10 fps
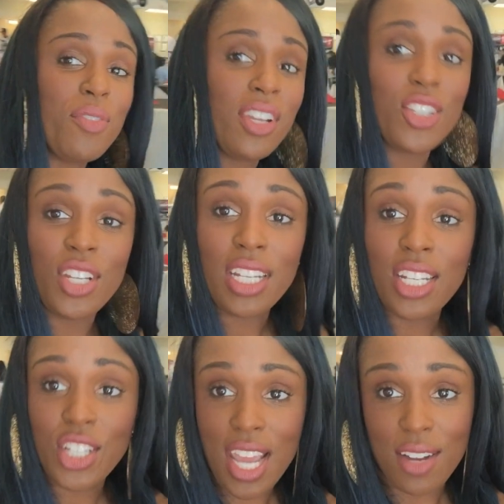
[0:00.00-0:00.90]
over here chitting
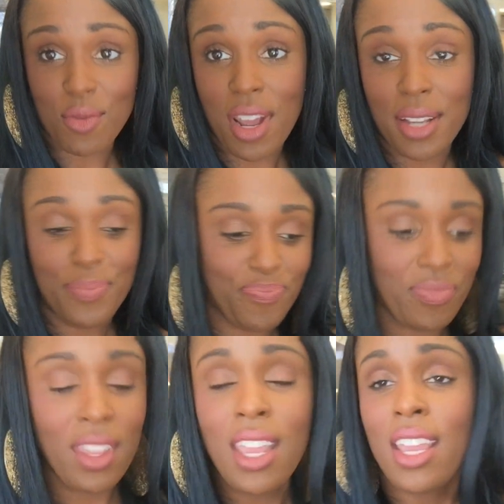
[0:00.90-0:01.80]
and chatting, right?
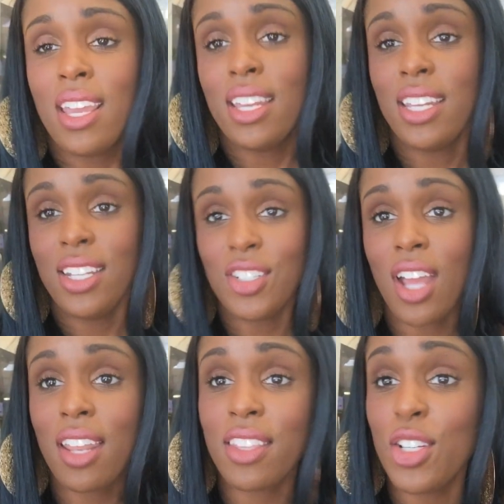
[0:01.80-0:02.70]

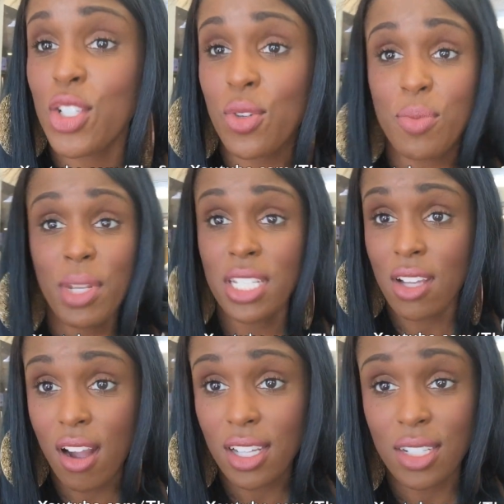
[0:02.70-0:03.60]
Jonathan, Juice been
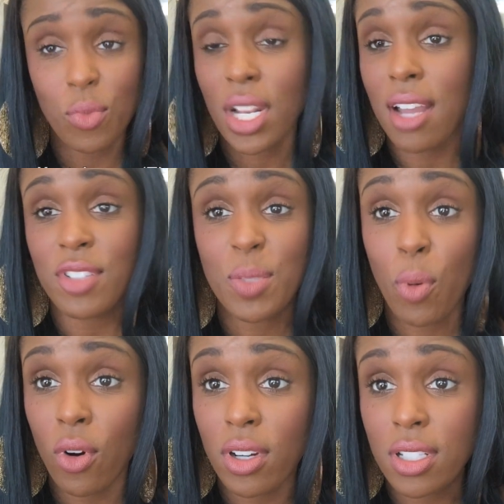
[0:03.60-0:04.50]
talking. Whatever,
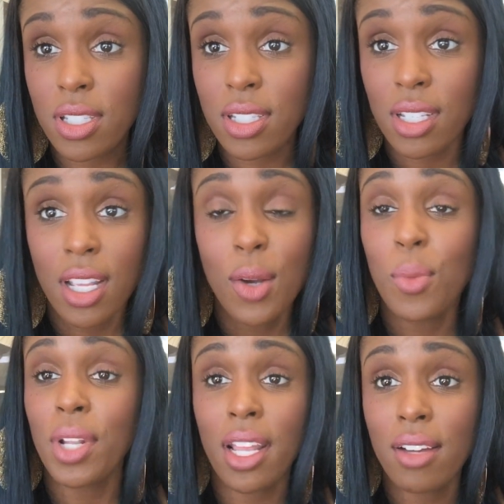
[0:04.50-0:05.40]
sports,
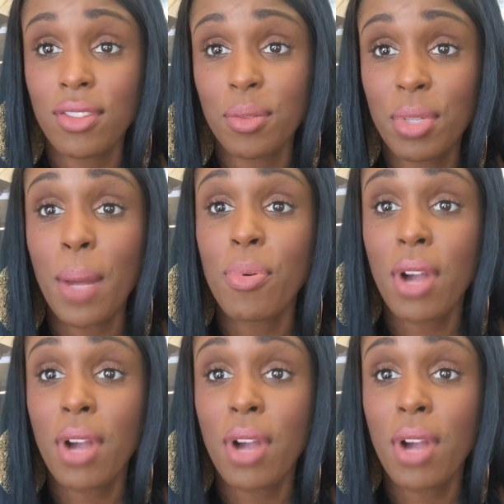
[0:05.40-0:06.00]
whatever. But I